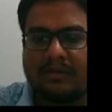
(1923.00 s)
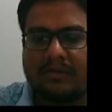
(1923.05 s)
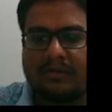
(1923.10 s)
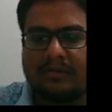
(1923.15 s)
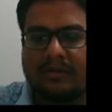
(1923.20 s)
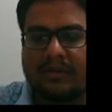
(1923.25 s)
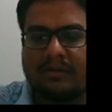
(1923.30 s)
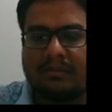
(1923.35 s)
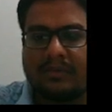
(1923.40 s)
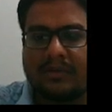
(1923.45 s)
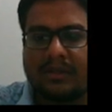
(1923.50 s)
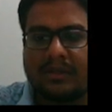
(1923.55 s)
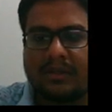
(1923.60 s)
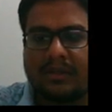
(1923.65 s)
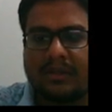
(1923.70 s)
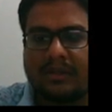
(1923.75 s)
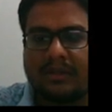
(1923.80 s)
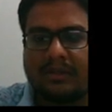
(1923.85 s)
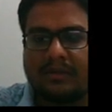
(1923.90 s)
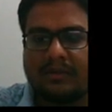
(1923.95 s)
5 by
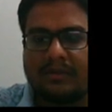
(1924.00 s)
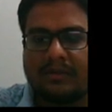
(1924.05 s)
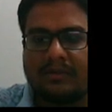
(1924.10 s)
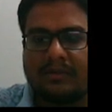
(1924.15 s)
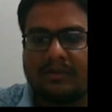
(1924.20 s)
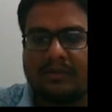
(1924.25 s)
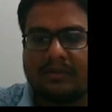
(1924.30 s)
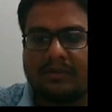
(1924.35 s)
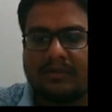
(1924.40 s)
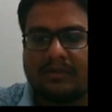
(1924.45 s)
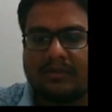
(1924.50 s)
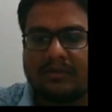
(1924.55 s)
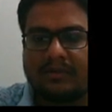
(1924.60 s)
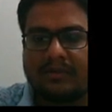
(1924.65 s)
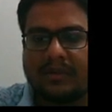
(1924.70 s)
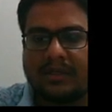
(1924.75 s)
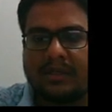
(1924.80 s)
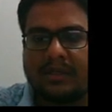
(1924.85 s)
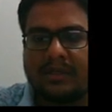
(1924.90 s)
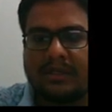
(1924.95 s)
18. So
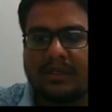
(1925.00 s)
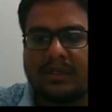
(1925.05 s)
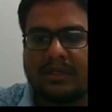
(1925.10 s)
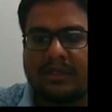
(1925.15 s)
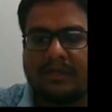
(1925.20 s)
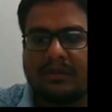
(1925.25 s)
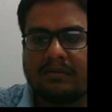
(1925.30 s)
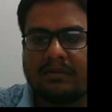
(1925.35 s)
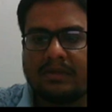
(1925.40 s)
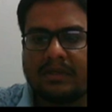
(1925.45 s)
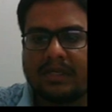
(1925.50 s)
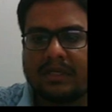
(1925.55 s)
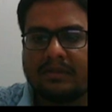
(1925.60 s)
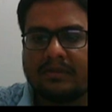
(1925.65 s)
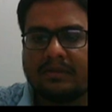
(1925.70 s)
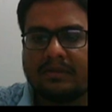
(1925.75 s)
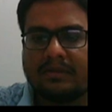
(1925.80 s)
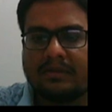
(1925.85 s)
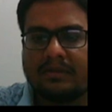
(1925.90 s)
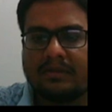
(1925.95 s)
18 and 18
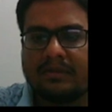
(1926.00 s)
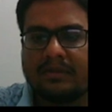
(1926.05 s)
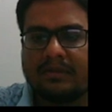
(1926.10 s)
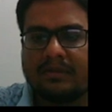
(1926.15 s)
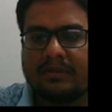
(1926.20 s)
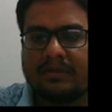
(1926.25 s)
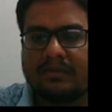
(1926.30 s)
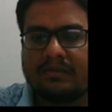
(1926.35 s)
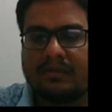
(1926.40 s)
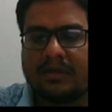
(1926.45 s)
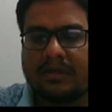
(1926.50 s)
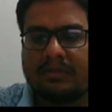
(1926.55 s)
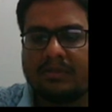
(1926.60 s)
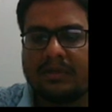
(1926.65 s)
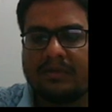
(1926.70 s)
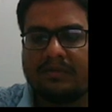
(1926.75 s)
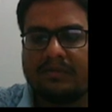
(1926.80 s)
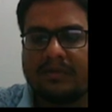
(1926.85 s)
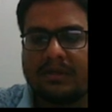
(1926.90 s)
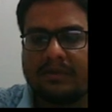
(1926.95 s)
cancel. So this is 1
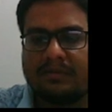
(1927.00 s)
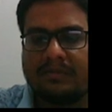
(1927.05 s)
by 5.